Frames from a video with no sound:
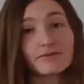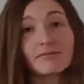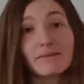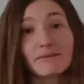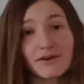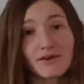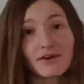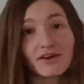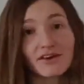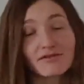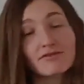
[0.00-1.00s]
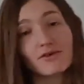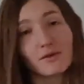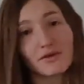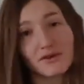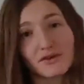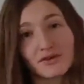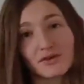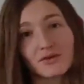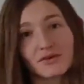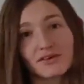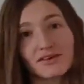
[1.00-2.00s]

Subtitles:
Maybe you're looking forward to